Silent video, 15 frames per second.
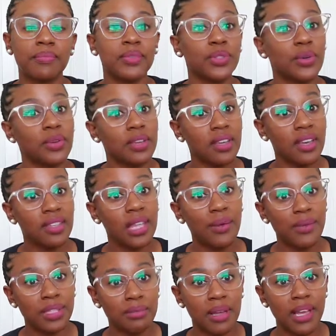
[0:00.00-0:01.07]
So yeah, that
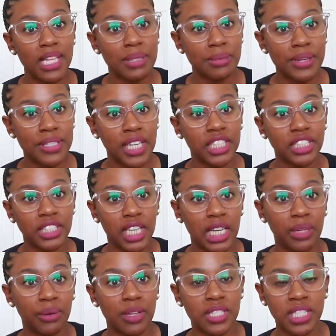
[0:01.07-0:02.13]
was my experience at
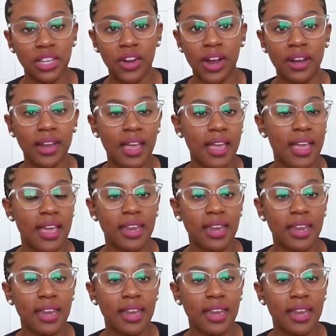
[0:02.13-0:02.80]
shadowing CRNA,